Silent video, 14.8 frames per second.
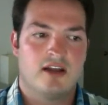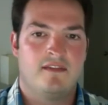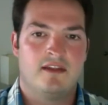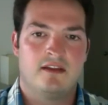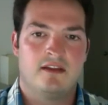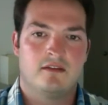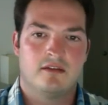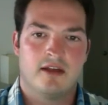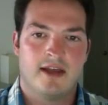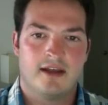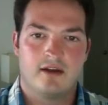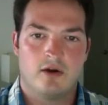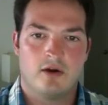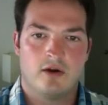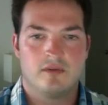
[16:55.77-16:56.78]
and then
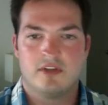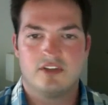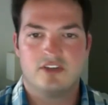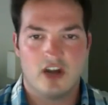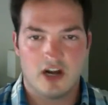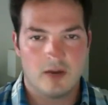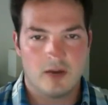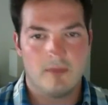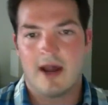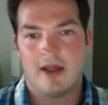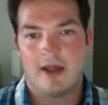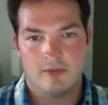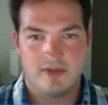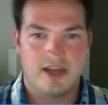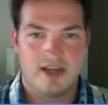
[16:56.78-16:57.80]
like only jog a
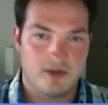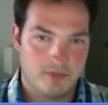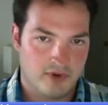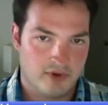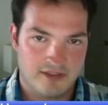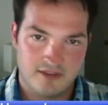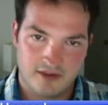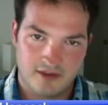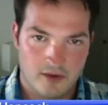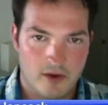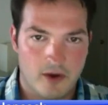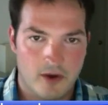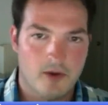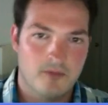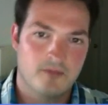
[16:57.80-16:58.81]
mile and be out of breath and go
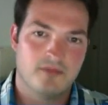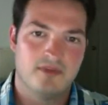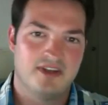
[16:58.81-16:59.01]
home.